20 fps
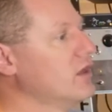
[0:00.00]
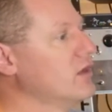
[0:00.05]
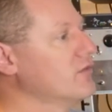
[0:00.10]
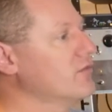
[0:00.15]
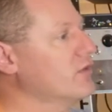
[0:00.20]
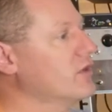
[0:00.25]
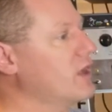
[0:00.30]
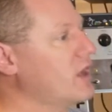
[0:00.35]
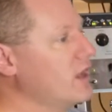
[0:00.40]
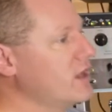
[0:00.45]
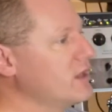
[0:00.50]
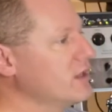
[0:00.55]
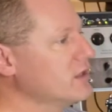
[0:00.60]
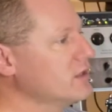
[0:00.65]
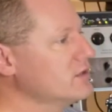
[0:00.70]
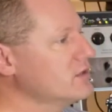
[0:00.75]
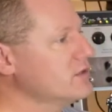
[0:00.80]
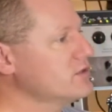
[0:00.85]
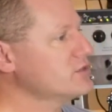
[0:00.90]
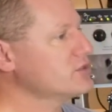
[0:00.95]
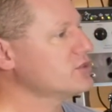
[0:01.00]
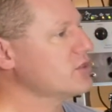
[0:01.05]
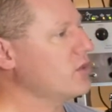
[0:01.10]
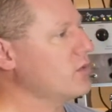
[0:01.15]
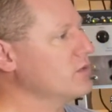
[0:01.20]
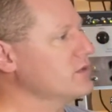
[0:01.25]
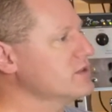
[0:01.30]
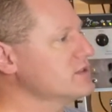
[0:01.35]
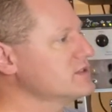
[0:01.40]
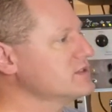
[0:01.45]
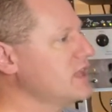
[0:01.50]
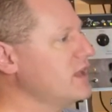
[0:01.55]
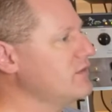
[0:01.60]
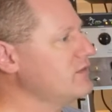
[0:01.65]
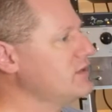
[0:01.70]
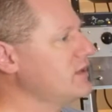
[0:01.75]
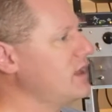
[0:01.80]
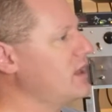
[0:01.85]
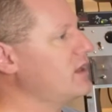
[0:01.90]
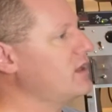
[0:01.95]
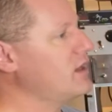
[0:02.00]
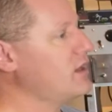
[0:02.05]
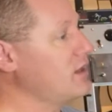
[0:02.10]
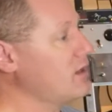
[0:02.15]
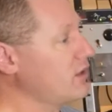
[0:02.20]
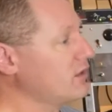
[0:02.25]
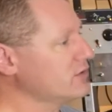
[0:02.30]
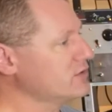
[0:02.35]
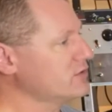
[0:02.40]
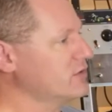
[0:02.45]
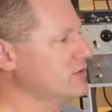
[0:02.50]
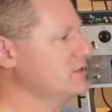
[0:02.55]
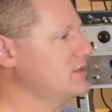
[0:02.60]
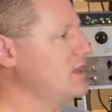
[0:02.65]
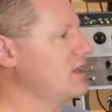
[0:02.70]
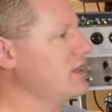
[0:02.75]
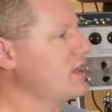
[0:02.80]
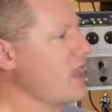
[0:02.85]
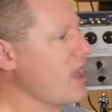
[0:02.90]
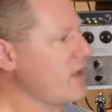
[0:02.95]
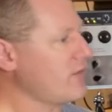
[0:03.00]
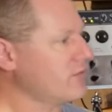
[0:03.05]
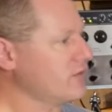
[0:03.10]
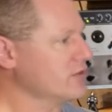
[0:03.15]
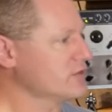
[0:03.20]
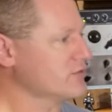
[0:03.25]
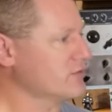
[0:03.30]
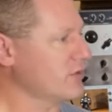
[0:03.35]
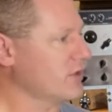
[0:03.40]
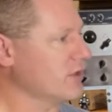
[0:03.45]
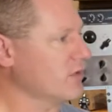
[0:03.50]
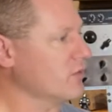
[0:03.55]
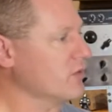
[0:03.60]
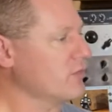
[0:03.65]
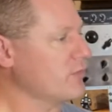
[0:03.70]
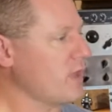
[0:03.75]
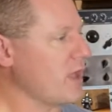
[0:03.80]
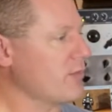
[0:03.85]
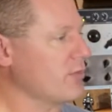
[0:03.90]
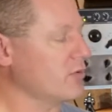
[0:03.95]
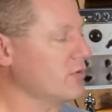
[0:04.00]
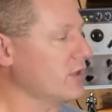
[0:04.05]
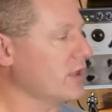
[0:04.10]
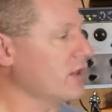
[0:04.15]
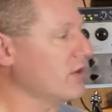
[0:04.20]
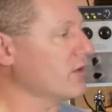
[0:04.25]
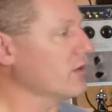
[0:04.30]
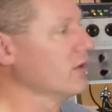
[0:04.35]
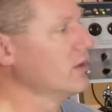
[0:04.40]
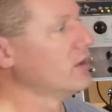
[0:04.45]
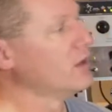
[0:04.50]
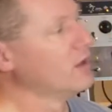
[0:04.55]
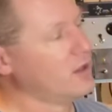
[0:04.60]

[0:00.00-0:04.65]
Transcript: for cutting into the show with a safety edited onto a 10.5-inch reel with paper leader."